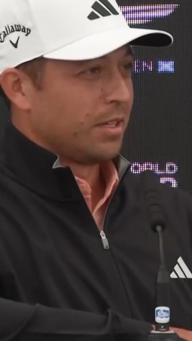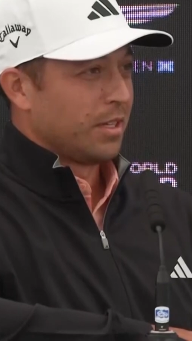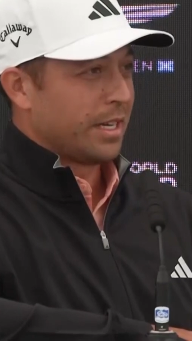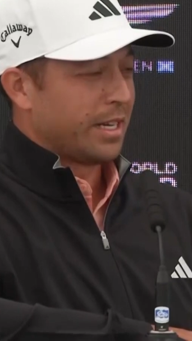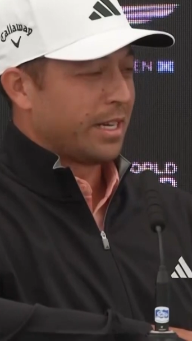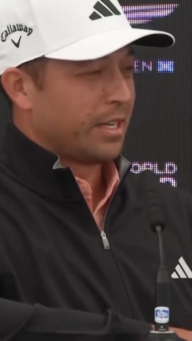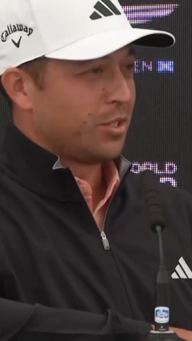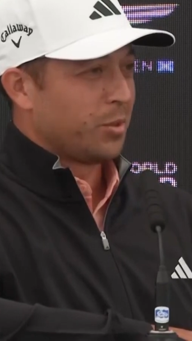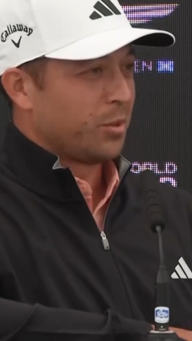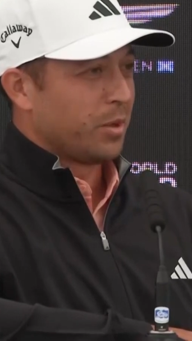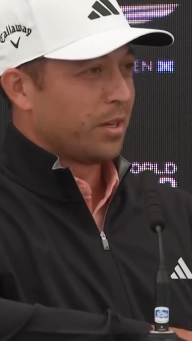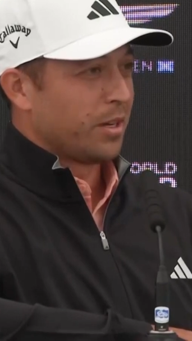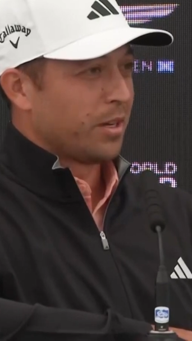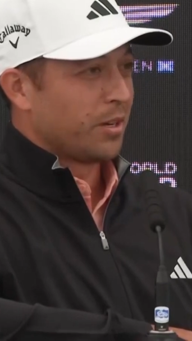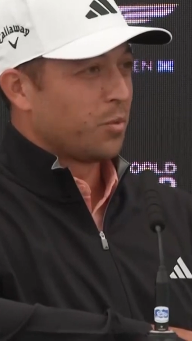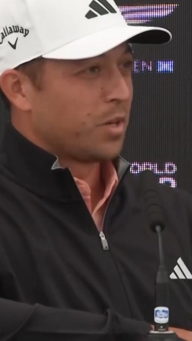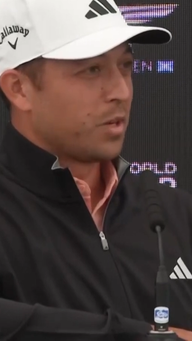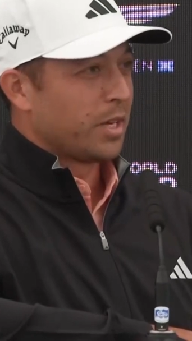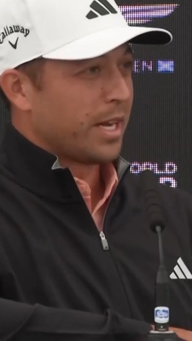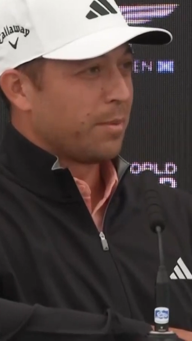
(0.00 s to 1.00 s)
kind of dwelling
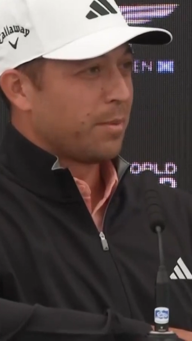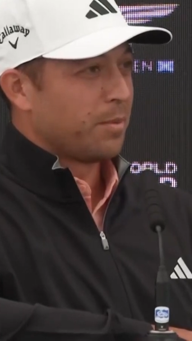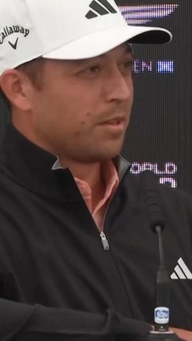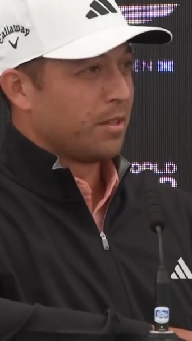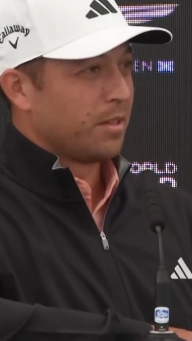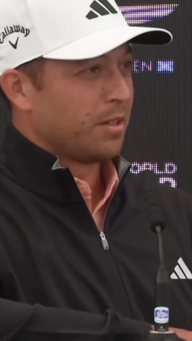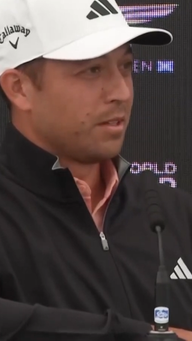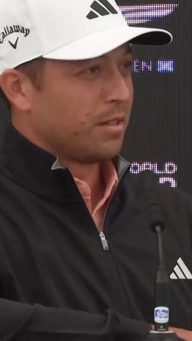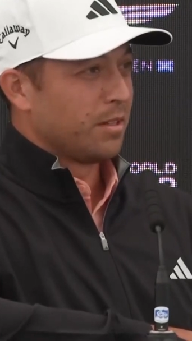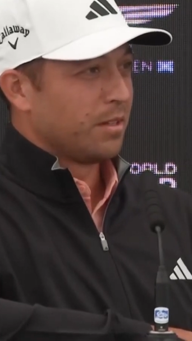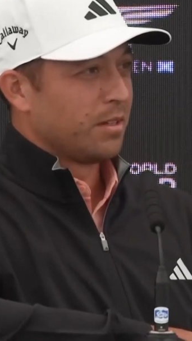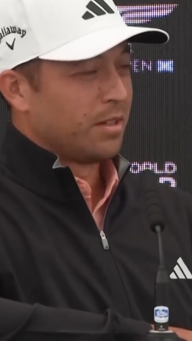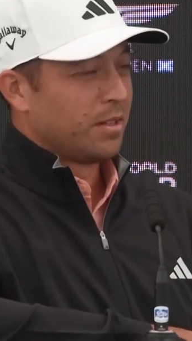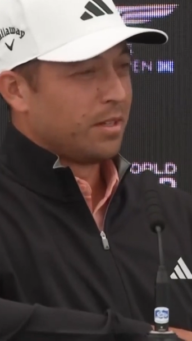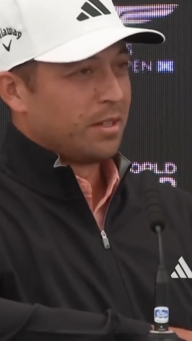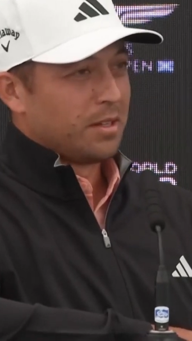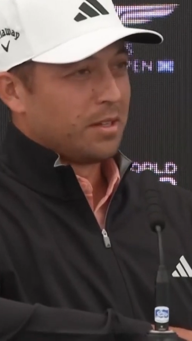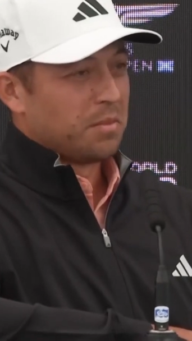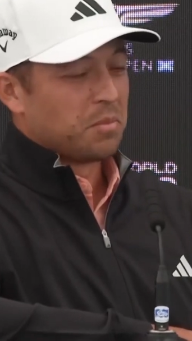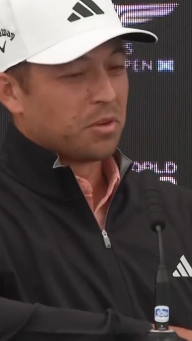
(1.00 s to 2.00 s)
on what happened and
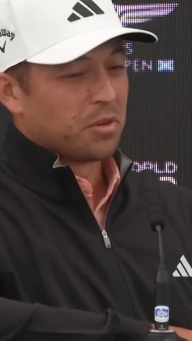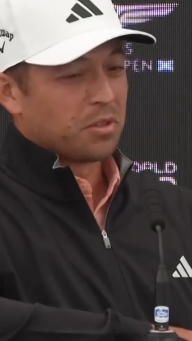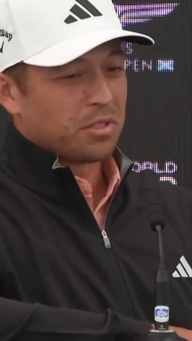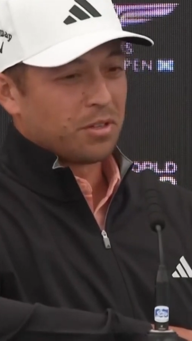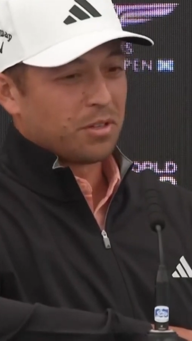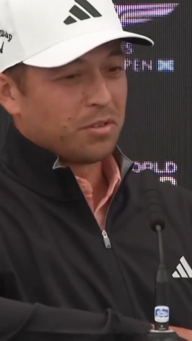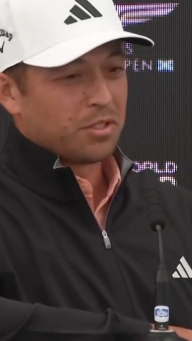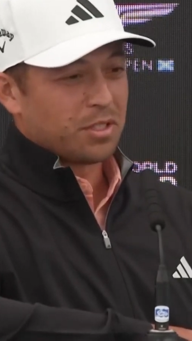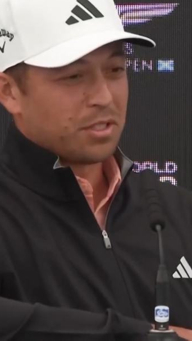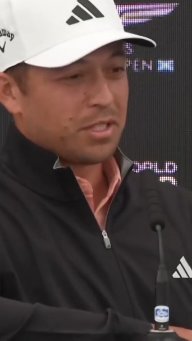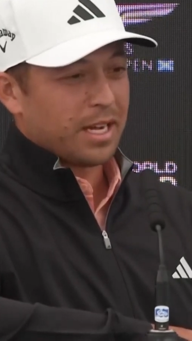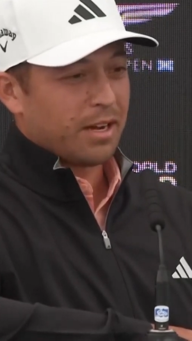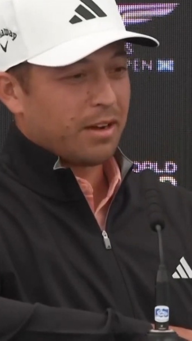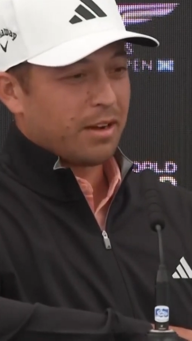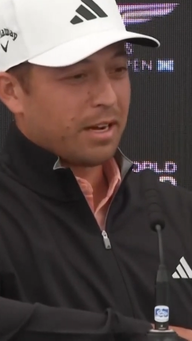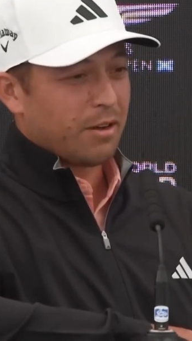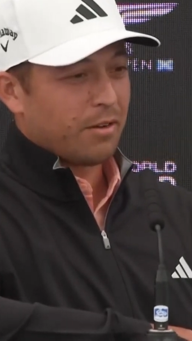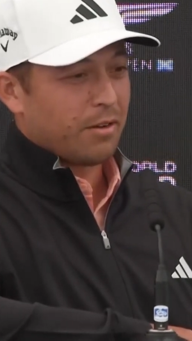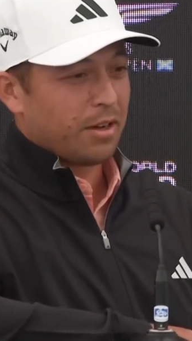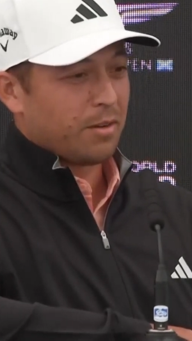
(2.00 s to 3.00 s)
more so just how,
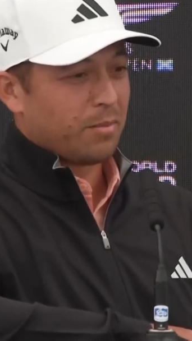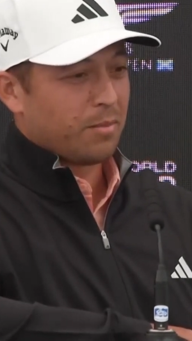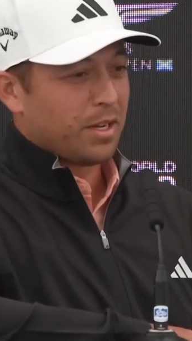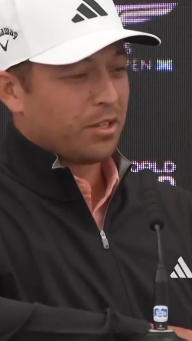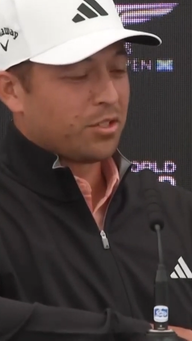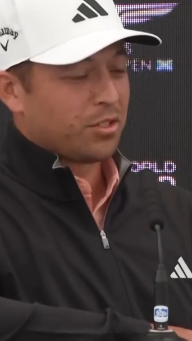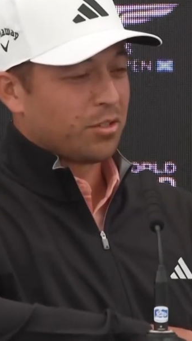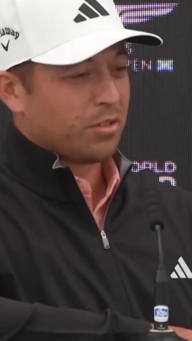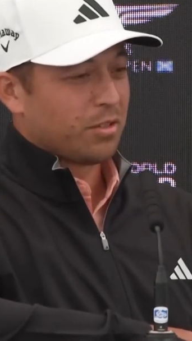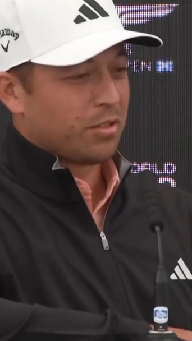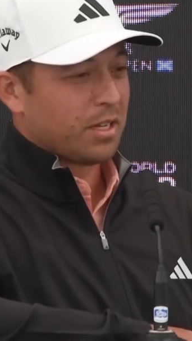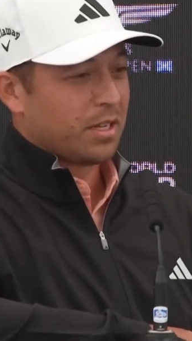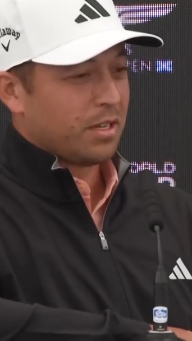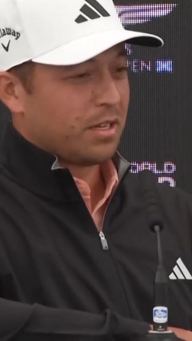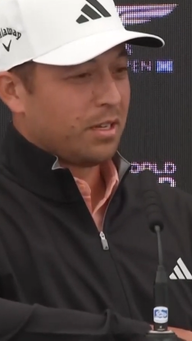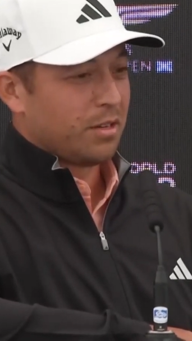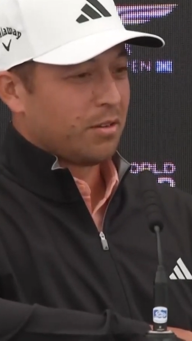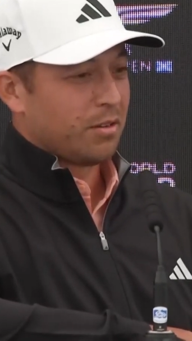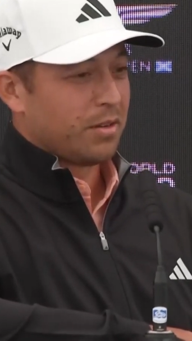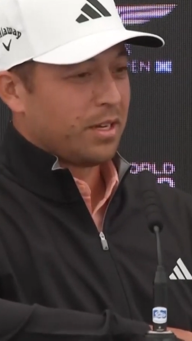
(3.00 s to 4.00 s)
how I can make sure
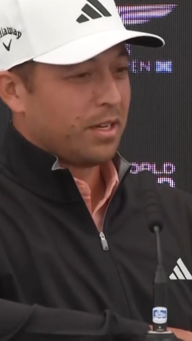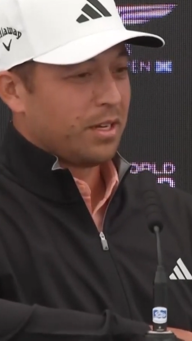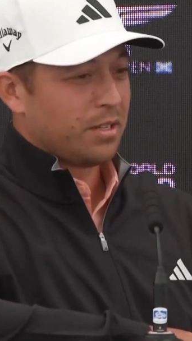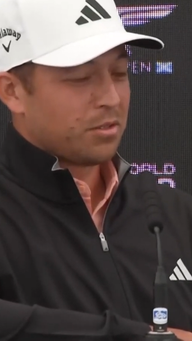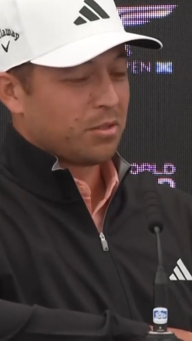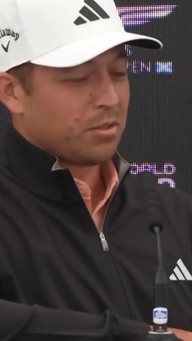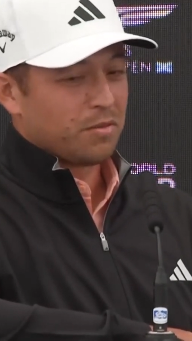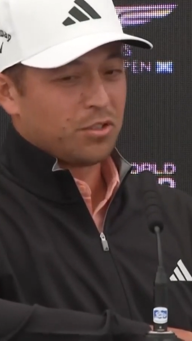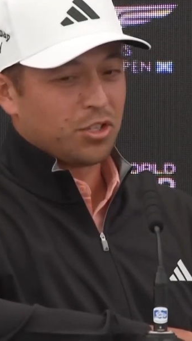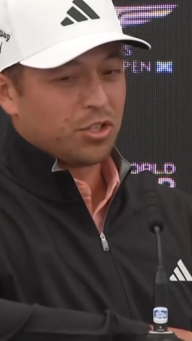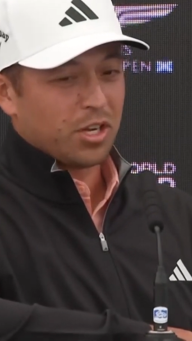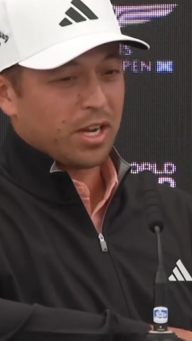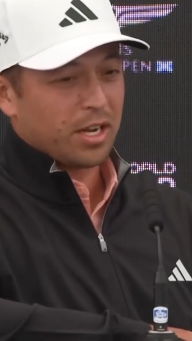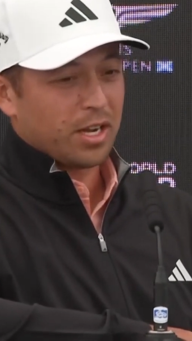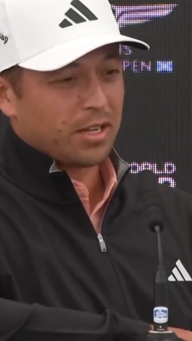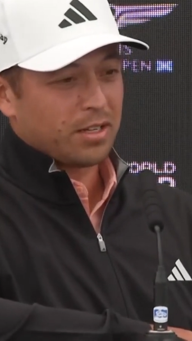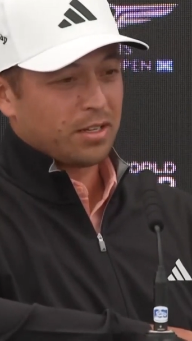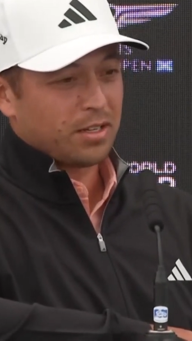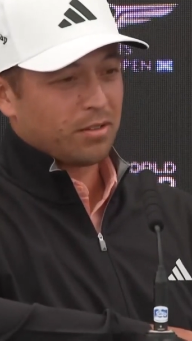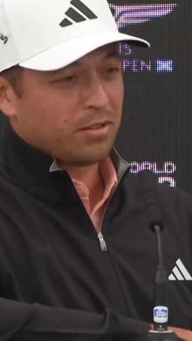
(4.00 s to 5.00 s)
that you know any sort of check
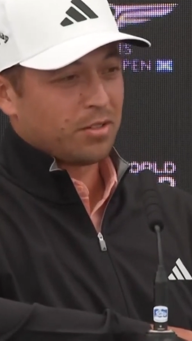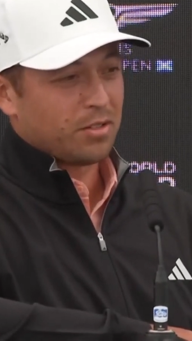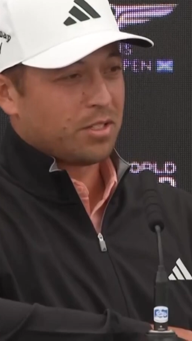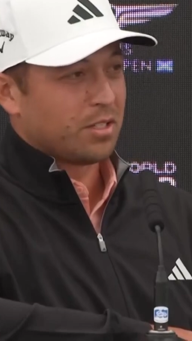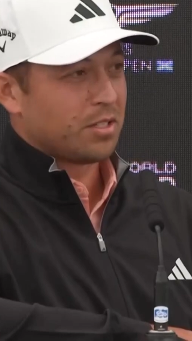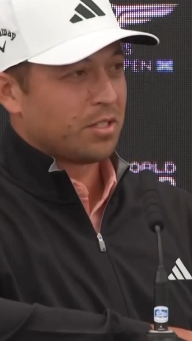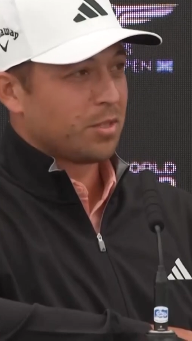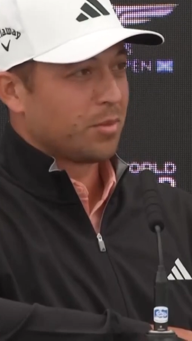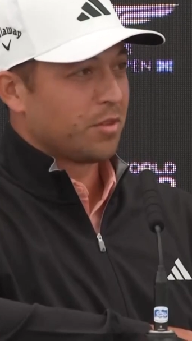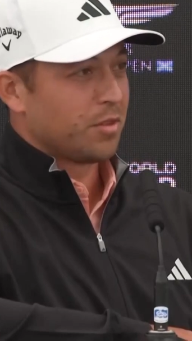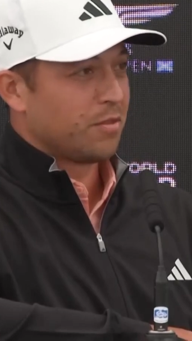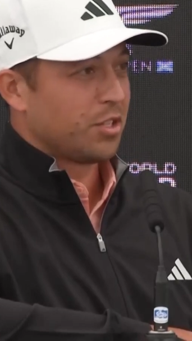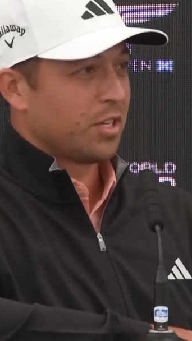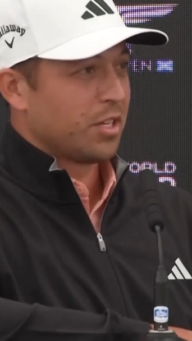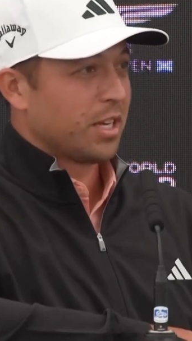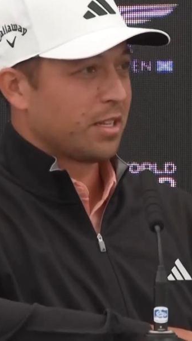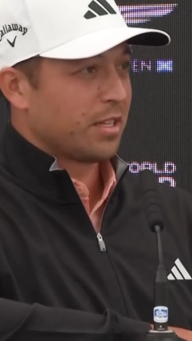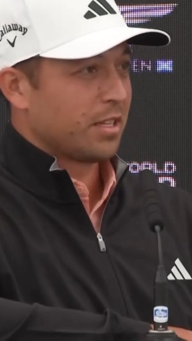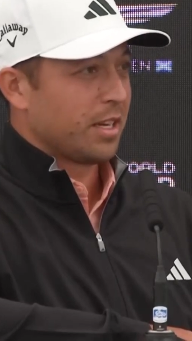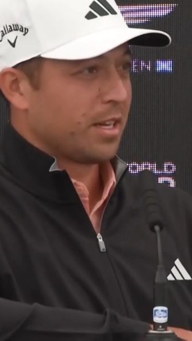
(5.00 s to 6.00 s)
or system of
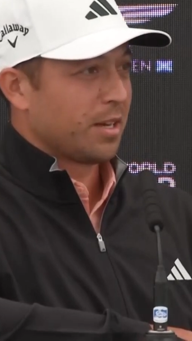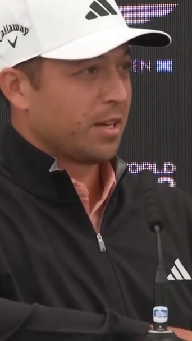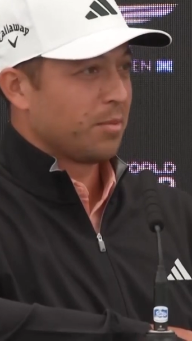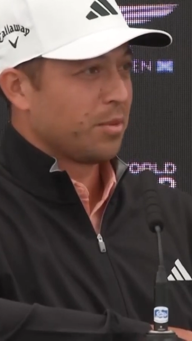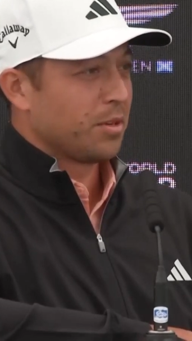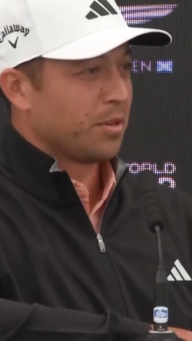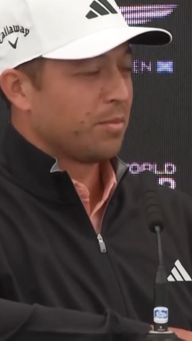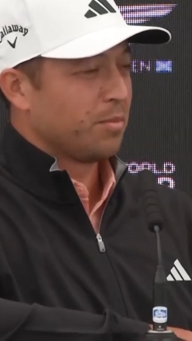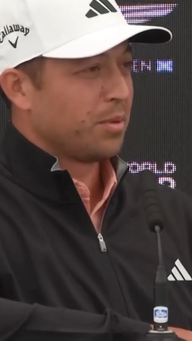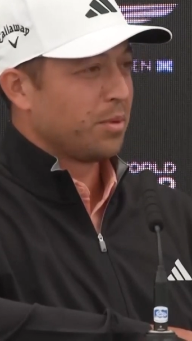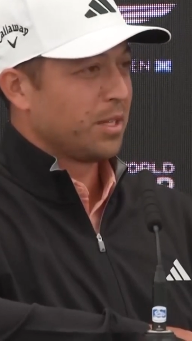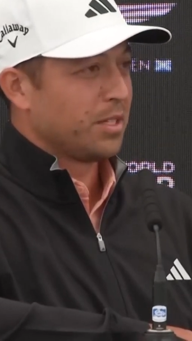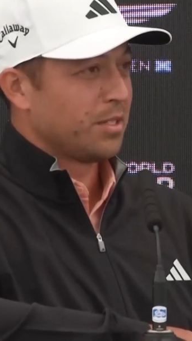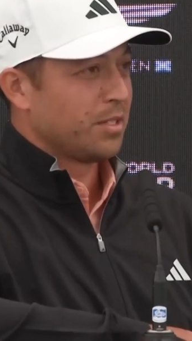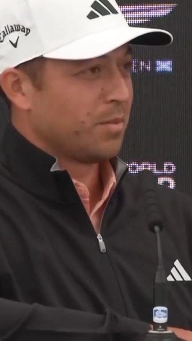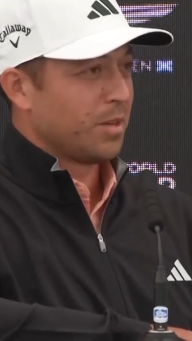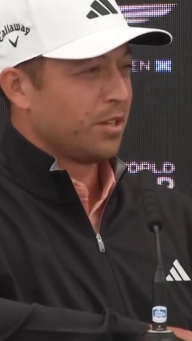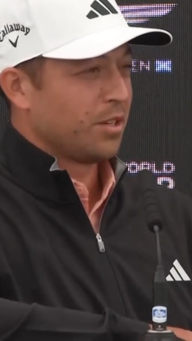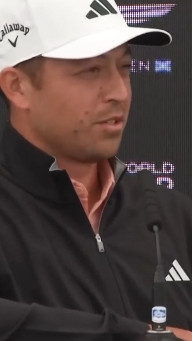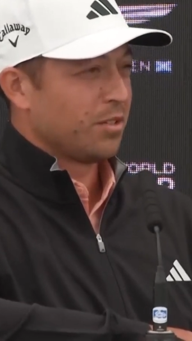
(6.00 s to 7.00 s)
check that I can put in place
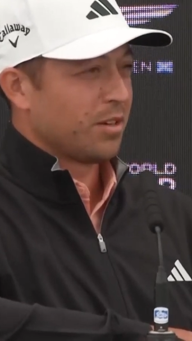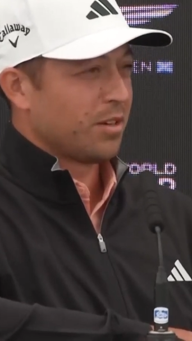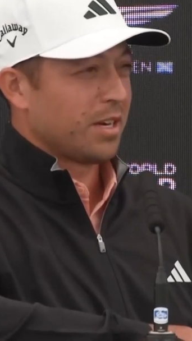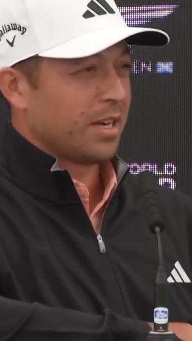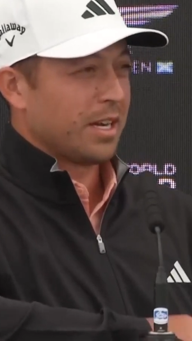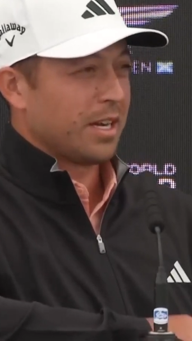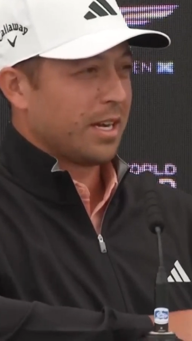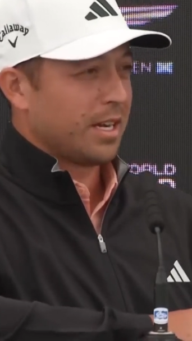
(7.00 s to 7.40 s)
to make sure I,